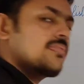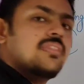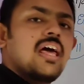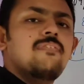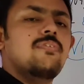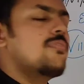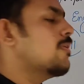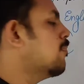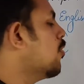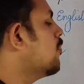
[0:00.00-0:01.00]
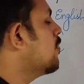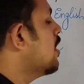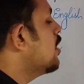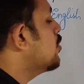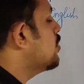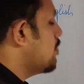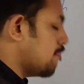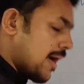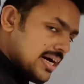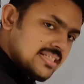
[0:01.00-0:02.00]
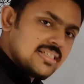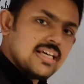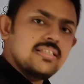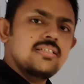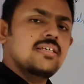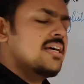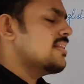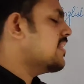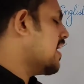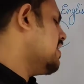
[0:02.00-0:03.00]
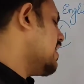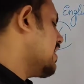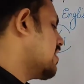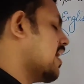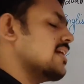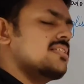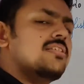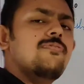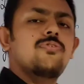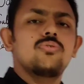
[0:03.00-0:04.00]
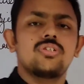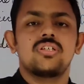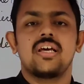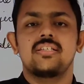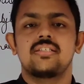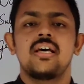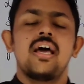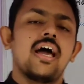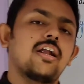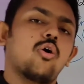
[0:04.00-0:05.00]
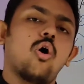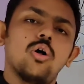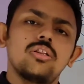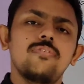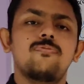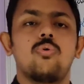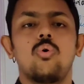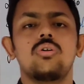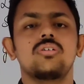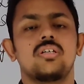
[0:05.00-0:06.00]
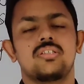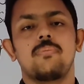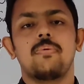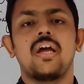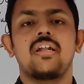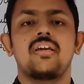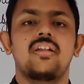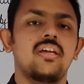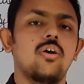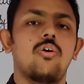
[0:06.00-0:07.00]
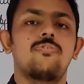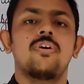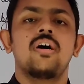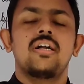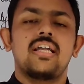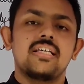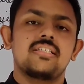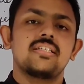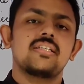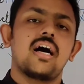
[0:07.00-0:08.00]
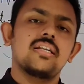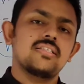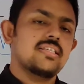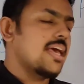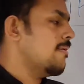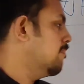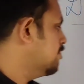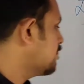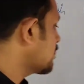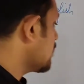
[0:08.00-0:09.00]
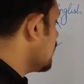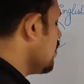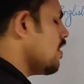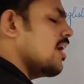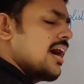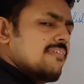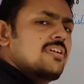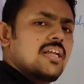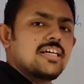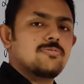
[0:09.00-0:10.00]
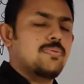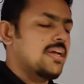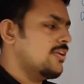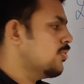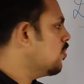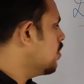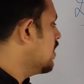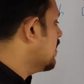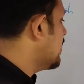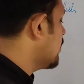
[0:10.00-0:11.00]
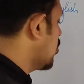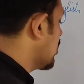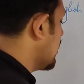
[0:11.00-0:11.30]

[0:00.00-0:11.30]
then we will move to the past tense, then at last the future tense, and all the 4 subcategories of tenses are same. I will explain you that what